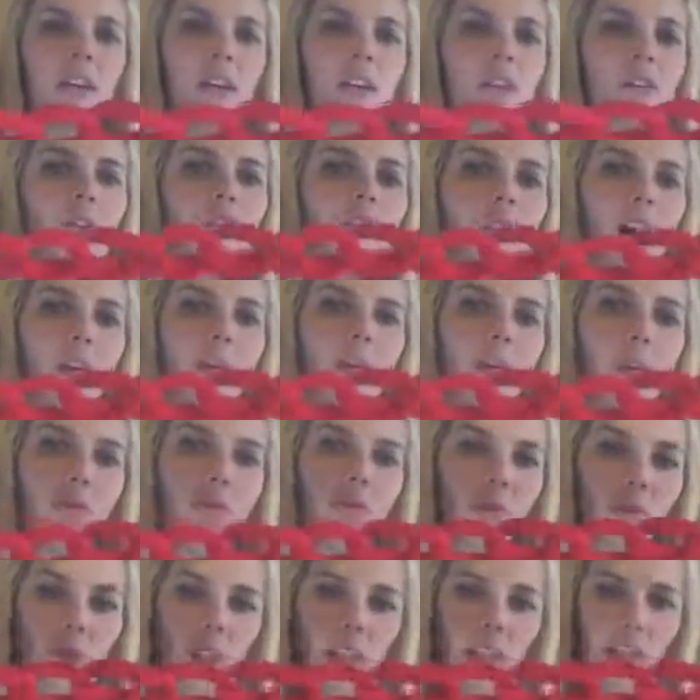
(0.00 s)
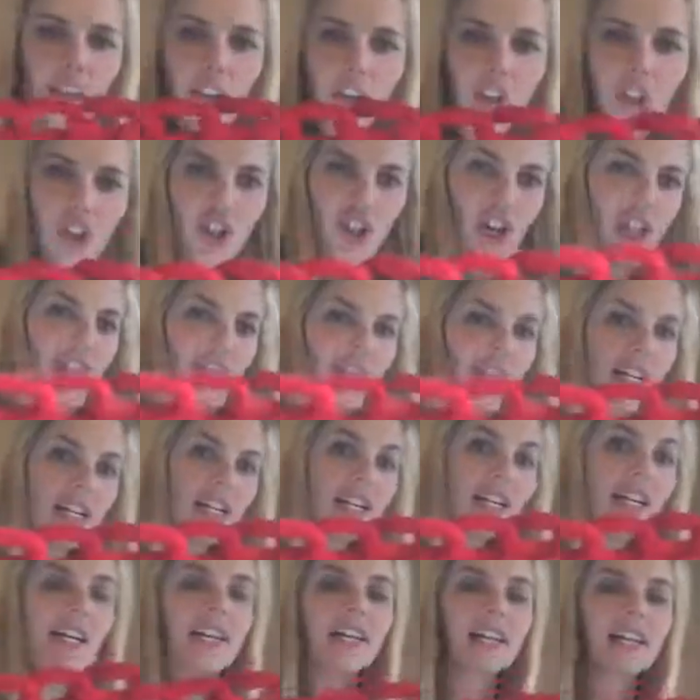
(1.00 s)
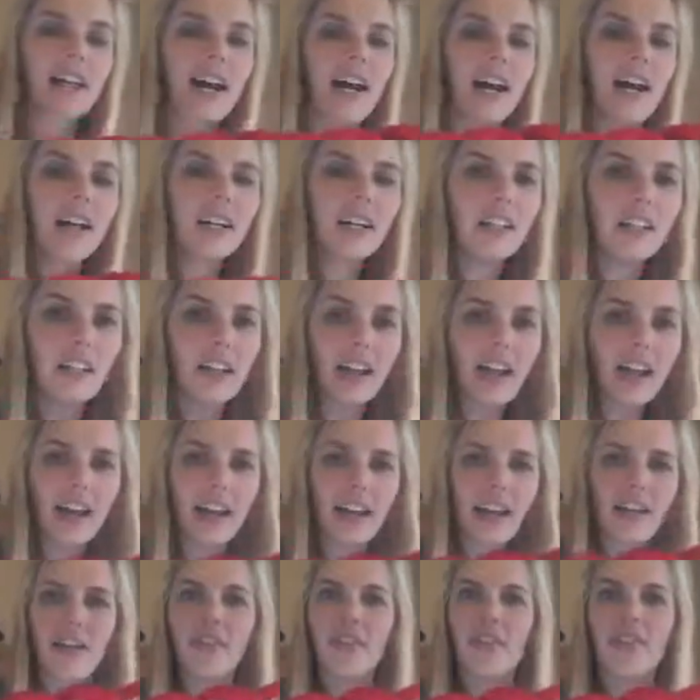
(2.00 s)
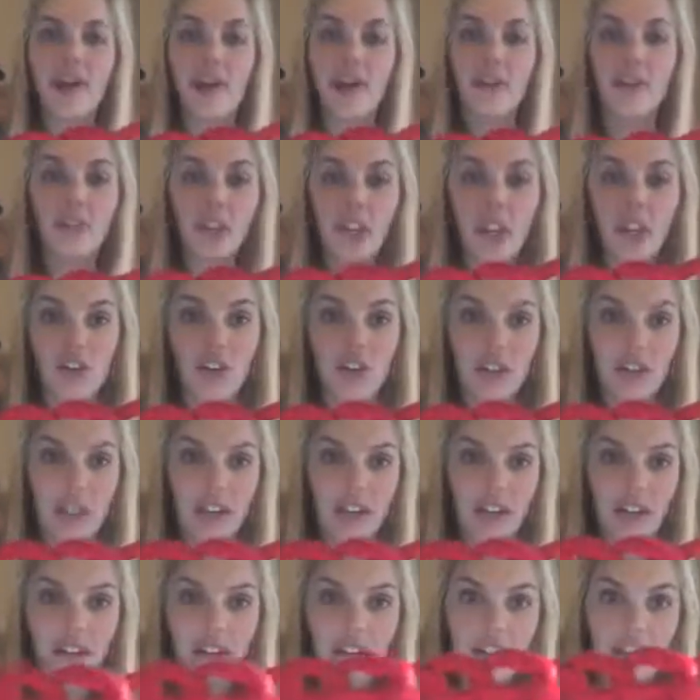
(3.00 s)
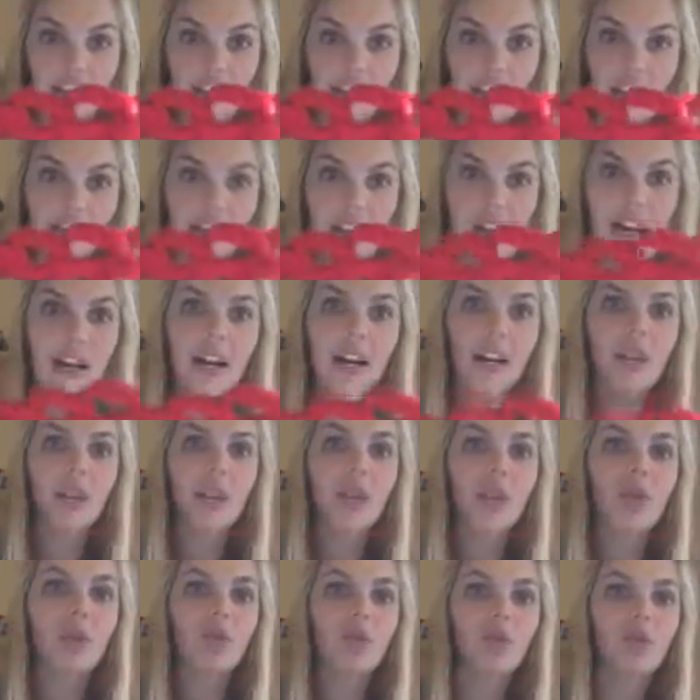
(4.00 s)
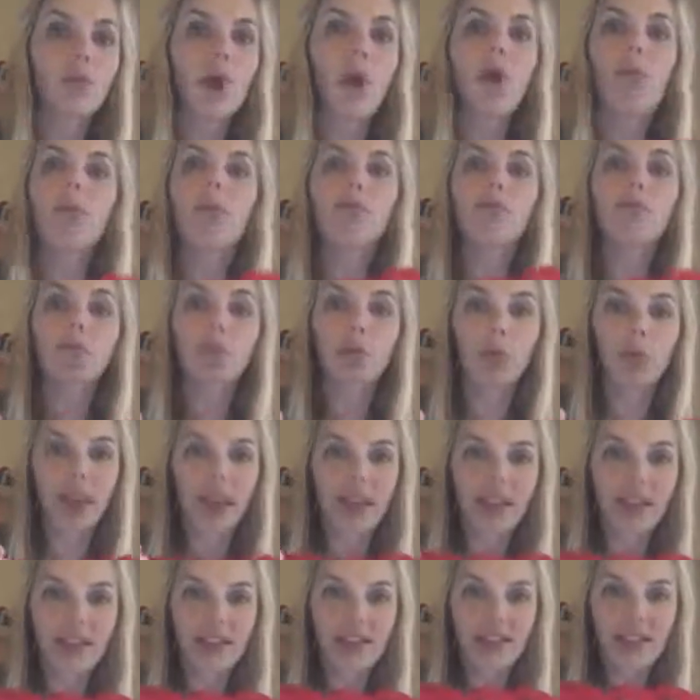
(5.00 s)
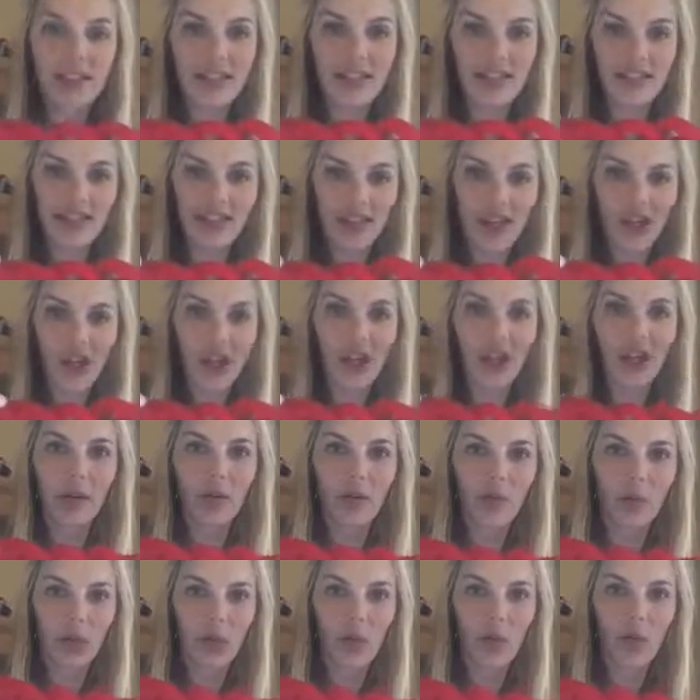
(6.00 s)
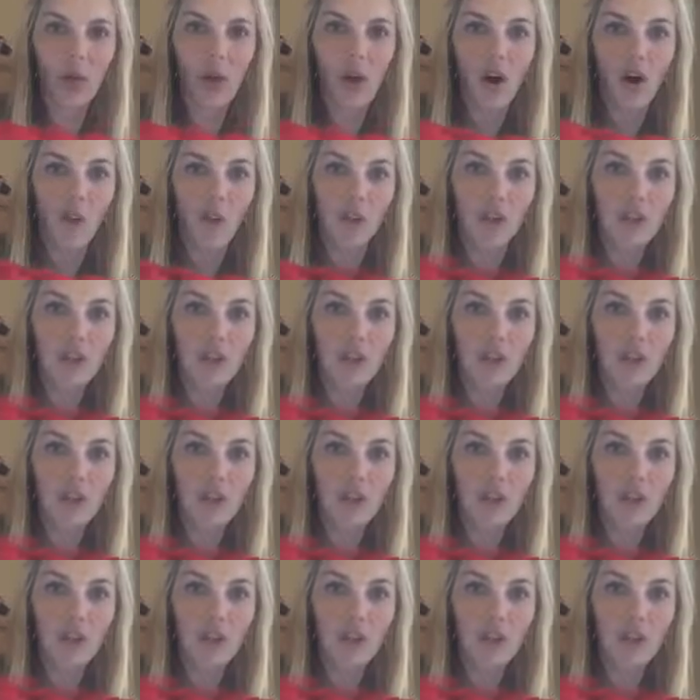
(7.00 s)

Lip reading: So now that we've created a chain, it's kind of like a foundation layer. It's like a row of bricks in a brick wall.